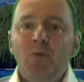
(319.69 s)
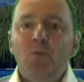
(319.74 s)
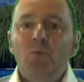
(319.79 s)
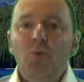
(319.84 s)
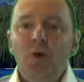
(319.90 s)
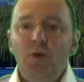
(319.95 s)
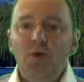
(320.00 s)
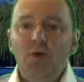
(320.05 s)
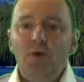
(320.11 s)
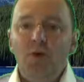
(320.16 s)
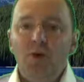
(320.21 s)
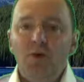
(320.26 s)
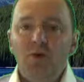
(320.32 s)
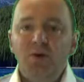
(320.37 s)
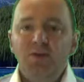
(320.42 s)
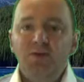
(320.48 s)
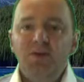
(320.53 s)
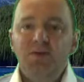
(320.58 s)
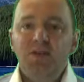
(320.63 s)
what you
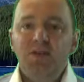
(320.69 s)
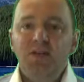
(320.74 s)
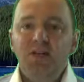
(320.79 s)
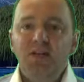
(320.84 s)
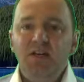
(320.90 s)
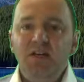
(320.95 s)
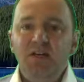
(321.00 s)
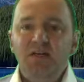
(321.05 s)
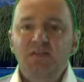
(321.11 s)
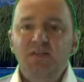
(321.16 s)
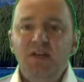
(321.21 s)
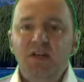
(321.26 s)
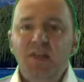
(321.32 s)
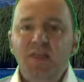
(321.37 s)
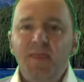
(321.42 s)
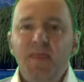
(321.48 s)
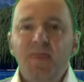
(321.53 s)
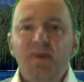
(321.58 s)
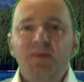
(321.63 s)
noticed is
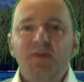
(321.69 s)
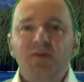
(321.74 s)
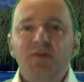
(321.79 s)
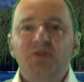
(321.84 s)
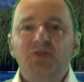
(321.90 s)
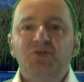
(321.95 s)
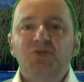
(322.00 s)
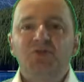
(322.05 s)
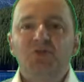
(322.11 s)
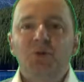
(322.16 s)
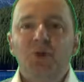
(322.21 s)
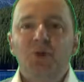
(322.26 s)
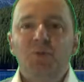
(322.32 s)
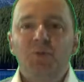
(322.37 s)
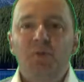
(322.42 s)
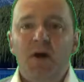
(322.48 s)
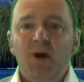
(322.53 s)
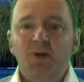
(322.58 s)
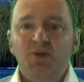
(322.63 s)
there is
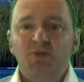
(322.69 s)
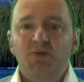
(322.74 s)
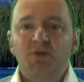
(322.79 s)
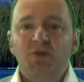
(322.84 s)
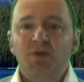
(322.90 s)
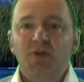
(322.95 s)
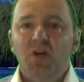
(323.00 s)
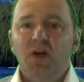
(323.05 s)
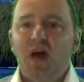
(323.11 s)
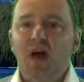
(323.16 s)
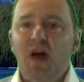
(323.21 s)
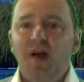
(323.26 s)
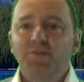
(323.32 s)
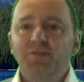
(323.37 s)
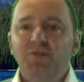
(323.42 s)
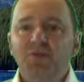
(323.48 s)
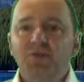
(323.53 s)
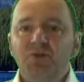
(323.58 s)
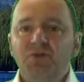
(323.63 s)
so much,
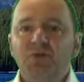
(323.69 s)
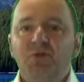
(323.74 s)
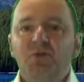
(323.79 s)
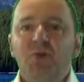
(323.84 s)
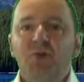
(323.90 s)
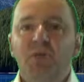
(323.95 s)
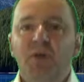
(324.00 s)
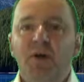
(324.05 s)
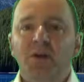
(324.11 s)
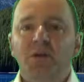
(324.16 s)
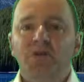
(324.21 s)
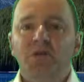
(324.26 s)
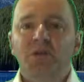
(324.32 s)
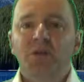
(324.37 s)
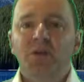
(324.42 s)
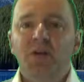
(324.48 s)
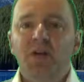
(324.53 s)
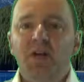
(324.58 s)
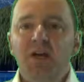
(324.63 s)
absolutely so
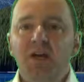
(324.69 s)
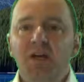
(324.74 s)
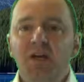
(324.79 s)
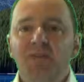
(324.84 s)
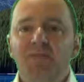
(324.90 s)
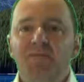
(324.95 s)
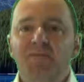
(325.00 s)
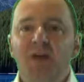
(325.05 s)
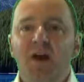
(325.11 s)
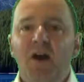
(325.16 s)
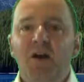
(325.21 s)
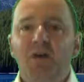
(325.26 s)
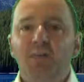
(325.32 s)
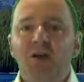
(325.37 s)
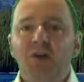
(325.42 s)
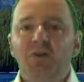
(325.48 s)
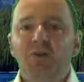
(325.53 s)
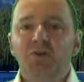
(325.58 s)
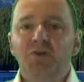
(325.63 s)
much
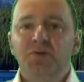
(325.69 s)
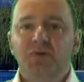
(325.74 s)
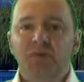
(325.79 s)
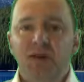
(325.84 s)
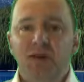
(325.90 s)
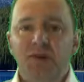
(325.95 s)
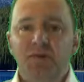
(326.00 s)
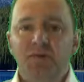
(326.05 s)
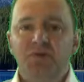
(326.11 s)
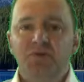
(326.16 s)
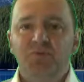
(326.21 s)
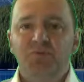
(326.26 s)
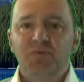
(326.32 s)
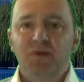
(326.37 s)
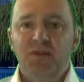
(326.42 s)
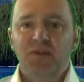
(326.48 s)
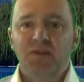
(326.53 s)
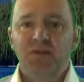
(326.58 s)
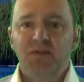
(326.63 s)
environmental damage
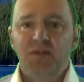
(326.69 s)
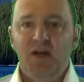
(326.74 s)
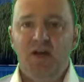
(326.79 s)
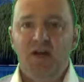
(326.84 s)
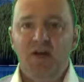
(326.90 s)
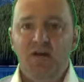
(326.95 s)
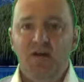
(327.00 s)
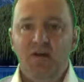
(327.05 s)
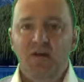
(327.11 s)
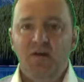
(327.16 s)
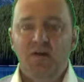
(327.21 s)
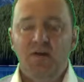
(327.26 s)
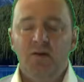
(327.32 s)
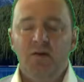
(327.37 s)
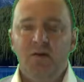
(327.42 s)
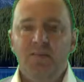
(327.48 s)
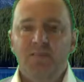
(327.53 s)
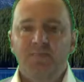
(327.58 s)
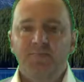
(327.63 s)
being done
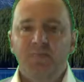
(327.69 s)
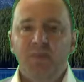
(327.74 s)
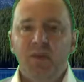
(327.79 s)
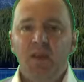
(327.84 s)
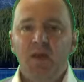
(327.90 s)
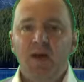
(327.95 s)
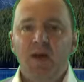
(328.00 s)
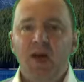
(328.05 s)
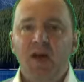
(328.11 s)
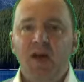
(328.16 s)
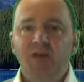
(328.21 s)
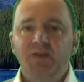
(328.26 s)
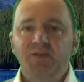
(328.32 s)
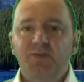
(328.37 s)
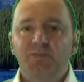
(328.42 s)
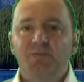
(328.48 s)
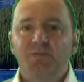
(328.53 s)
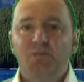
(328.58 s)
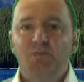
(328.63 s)

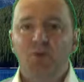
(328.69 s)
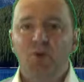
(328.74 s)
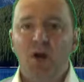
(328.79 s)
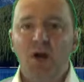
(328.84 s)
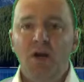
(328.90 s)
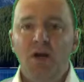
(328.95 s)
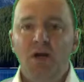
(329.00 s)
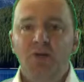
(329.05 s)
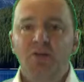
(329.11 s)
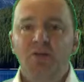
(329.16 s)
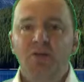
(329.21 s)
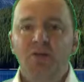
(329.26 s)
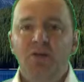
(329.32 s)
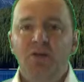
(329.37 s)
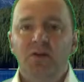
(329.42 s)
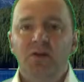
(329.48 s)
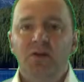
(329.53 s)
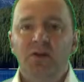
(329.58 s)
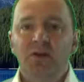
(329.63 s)
as a product
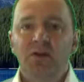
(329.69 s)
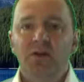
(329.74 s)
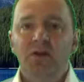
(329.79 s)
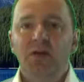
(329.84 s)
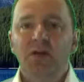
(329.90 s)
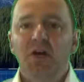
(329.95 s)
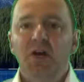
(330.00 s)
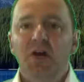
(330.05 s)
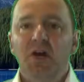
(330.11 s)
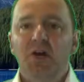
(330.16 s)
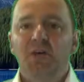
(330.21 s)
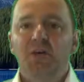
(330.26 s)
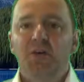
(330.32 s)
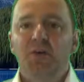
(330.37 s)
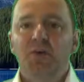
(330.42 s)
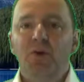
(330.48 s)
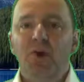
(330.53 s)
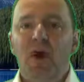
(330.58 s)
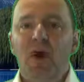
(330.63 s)
of
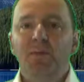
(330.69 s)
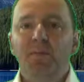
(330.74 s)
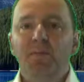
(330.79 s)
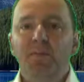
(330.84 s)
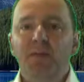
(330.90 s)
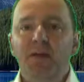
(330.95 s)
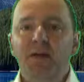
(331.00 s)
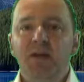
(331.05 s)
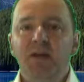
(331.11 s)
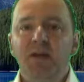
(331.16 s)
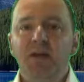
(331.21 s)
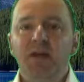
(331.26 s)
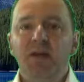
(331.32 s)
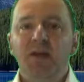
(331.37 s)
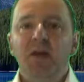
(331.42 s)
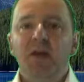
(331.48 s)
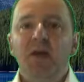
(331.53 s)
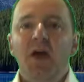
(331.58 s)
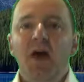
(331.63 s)
there not being
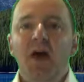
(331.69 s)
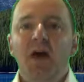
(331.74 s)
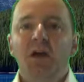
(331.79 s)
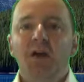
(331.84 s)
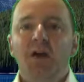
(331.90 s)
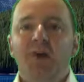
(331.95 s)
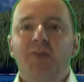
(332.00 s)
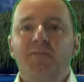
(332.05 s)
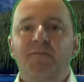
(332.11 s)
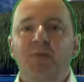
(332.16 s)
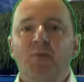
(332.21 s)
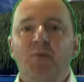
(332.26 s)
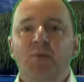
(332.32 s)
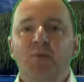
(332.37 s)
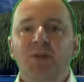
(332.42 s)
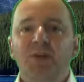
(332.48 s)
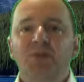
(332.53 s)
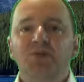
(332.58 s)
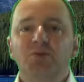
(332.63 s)
enough
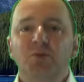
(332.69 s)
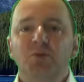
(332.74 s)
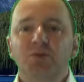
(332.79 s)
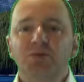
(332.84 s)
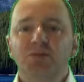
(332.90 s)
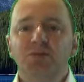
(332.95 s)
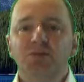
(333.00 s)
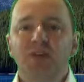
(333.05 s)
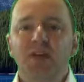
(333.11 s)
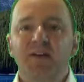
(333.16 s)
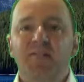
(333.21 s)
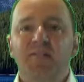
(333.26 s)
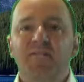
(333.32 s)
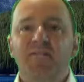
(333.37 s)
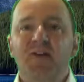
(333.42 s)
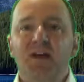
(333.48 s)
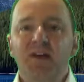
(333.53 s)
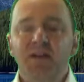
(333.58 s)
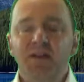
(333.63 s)
resources and
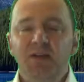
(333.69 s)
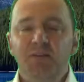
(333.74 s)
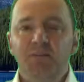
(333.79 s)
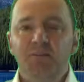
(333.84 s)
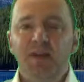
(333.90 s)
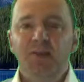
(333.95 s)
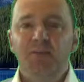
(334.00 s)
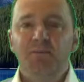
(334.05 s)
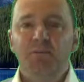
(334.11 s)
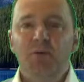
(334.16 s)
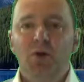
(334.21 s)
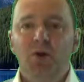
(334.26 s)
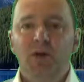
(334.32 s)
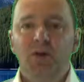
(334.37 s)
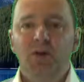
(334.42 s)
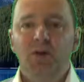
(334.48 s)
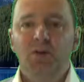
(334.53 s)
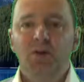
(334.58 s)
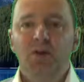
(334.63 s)
funding being
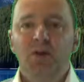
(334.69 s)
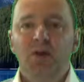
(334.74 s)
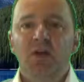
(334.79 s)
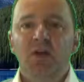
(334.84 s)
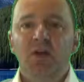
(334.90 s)
put in